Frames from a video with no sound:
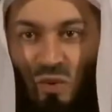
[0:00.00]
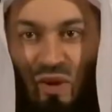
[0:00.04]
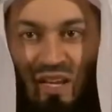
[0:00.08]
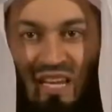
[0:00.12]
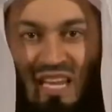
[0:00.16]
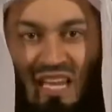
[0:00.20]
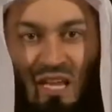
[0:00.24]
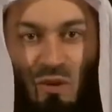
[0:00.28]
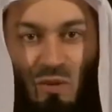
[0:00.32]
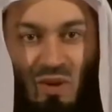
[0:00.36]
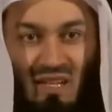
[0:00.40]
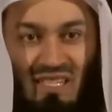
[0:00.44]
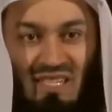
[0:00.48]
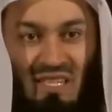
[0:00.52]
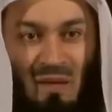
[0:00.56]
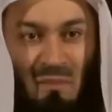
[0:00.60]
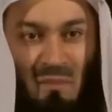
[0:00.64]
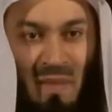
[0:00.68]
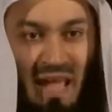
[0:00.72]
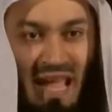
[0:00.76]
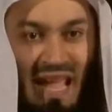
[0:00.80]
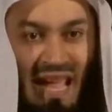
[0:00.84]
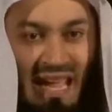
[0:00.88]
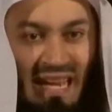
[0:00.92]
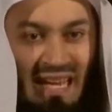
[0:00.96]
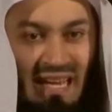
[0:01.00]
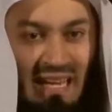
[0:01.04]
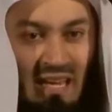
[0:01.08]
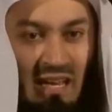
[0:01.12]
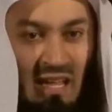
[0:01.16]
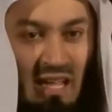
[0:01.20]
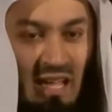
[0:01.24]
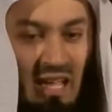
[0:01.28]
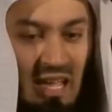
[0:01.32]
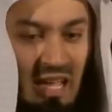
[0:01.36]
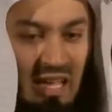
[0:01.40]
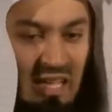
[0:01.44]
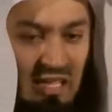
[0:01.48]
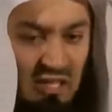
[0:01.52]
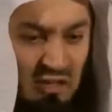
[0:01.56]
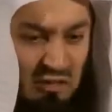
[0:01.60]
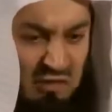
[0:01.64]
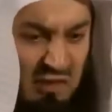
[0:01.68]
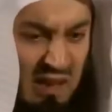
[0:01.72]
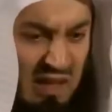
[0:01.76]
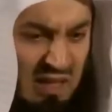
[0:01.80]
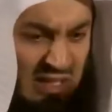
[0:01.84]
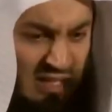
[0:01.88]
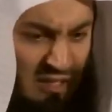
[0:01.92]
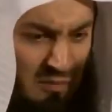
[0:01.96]
When he was a man, his
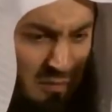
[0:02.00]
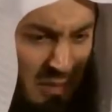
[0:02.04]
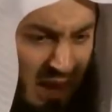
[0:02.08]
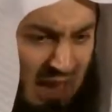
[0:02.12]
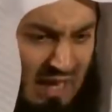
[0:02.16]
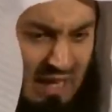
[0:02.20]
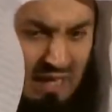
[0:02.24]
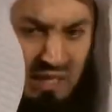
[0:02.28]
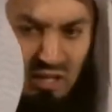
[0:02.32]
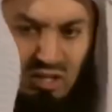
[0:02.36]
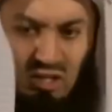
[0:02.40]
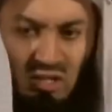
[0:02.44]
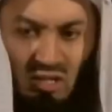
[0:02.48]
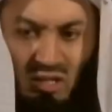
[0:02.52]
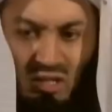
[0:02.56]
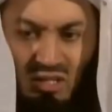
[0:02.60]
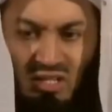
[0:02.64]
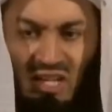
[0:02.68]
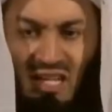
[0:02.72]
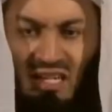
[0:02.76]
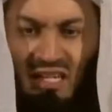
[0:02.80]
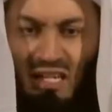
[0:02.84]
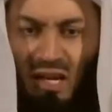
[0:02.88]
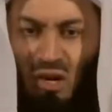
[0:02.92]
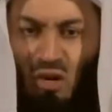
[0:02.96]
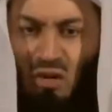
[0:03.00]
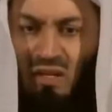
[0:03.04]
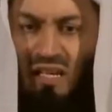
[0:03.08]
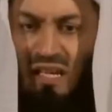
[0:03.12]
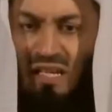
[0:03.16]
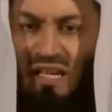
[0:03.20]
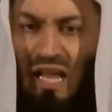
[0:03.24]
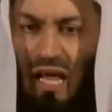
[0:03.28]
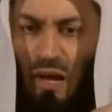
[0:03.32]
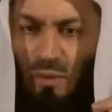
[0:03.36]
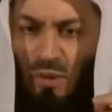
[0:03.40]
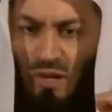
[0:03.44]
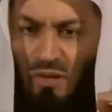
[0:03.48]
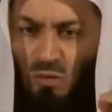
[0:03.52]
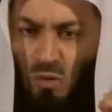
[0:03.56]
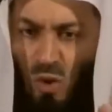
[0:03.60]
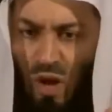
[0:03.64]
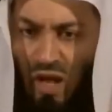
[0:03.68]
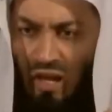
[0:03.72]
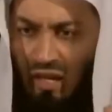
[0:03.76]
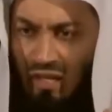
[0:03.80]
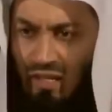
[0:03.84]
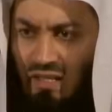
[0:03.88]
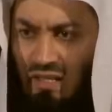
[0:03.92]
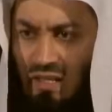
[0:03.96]
first marriage, take a look at how it
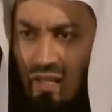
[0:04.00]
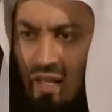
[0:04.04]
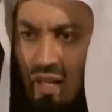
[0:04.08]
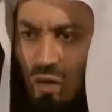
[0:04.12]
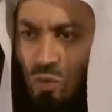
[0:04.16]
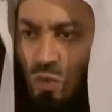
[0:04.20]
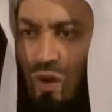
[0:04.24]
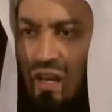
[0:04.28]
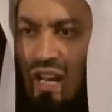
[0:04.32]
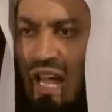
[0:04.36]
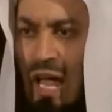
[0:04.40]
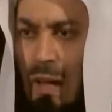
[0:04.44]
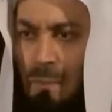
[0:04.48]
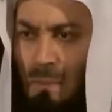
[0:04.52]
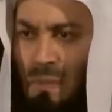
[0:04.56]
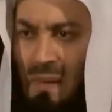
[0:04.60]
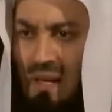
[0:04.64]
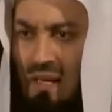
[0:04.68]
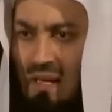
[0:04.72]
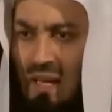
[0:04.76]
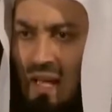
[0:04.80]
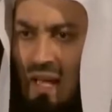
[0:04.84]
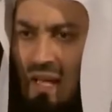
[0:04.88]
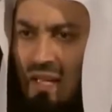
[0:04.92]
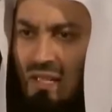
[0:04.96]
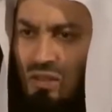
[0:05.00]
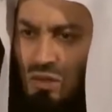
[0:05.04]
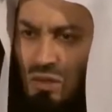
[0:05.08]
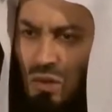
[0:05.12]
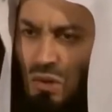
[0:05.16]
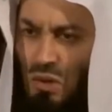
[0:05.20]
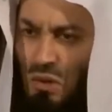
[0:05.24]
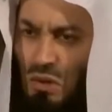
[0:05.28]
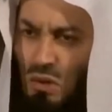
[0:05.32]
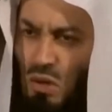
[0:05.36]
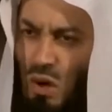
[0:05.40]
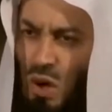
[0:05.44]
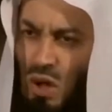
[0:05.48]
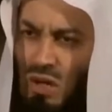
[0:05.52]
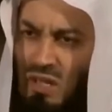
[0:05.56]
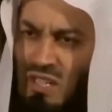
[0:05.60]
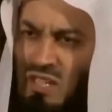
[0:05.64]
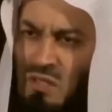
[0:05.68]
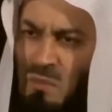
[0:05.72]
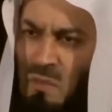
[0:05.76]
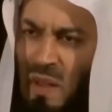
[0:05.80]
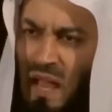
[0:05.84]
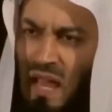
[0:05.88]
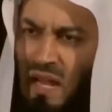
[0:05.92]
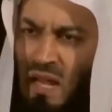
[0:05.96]
worked and what happened. Do you call
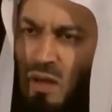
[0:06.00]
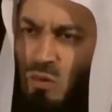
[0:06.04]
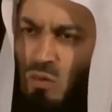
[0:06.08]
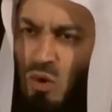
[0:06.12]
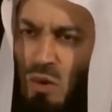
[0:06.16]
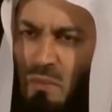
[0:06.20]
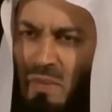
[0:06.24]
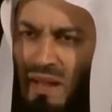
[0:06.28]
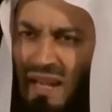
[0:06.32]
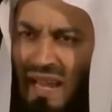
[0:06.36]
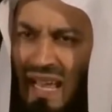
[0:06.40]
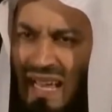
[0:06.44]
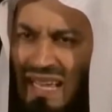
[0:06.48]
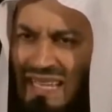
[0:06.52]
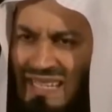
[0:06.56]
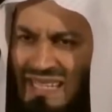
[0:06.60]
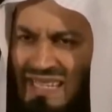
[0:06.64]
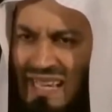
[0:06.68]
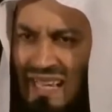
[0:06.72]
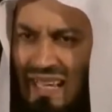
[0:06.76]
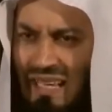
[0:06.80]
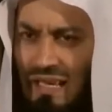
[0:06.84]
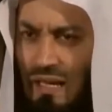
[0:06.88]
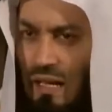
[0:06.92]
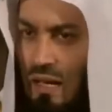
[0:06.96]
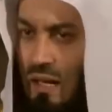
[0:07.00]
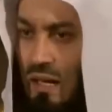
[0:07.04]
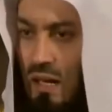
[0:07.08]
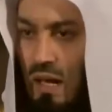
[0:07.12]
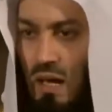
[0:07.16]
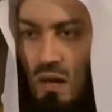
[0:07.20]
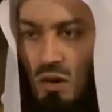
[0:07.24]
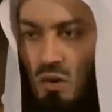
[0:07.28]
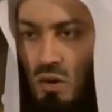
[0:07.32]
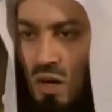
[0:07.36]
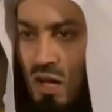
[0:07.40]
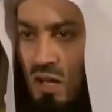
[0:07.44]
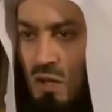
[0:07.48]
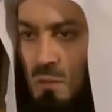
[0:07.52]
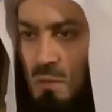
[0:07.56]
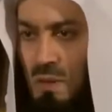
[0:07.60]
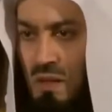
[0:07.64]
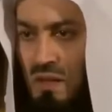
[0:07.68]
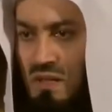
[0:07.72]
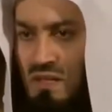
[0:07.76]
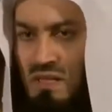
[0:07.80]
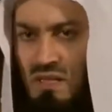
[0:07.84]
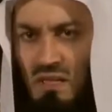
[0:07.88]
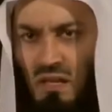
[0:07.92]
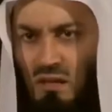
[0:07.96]
this man a womanizer? Allahu
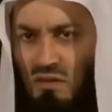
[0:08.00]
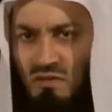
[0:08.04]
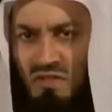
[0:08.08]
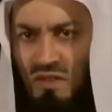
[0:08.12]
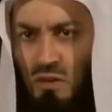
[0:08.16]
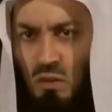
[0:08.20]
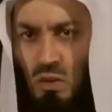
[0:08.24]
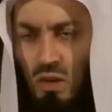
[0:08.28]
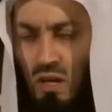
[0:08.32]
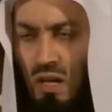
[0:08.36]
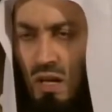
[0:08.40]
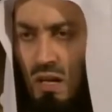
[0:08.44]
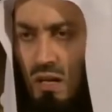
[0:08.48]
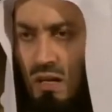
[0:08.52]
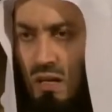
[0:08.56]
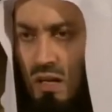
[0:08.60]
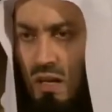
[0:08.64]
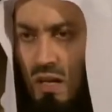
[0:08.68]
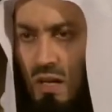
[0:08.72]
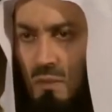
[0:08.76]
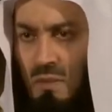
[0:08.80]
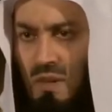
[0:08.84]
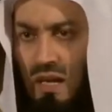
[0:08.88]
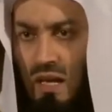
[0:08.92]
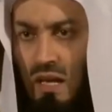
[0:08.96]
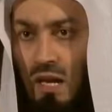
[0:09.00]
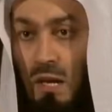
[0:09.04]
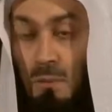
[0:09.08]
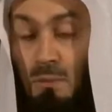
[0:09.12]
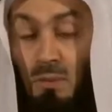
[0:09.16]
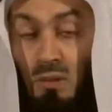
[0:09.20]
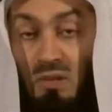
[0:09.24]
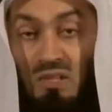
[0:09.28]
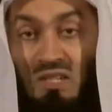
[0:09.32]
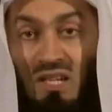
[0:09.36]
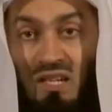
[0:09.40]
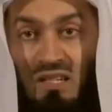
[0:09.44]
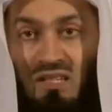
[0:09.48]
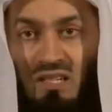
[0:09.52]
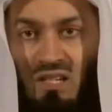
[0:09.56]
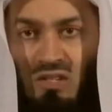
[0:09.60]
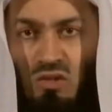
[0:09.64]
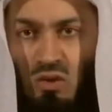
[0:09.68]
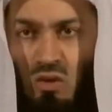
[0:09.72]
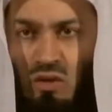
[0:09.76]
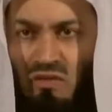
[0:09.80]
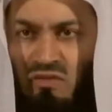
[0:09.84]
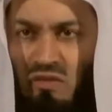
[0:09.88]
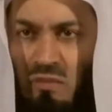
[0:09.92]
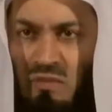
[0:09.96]
Akbar, astaghfirullah. May Allah protect
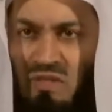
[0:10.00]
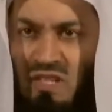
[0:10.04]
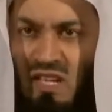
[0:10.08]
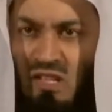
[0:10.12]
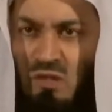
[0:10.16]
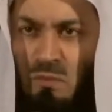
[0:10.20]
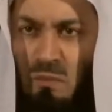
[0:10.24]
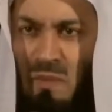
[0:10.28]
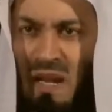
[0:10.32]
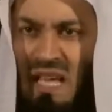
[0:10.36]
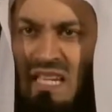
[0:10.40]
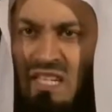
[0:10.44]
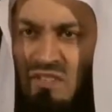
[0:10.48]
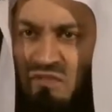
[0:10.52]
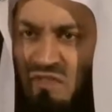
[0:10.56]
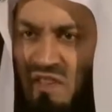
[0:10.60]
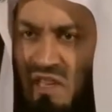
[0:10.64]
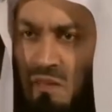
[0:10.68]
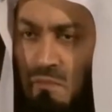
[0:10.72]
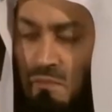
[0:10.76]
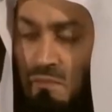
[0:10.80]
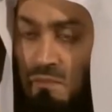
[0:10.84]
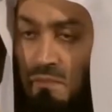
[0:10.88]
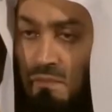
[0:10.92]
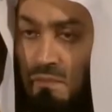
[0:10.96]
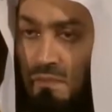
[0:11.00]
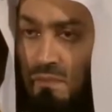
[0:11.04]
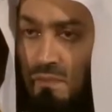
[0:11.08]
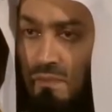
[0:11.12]
us all from such blasphemy.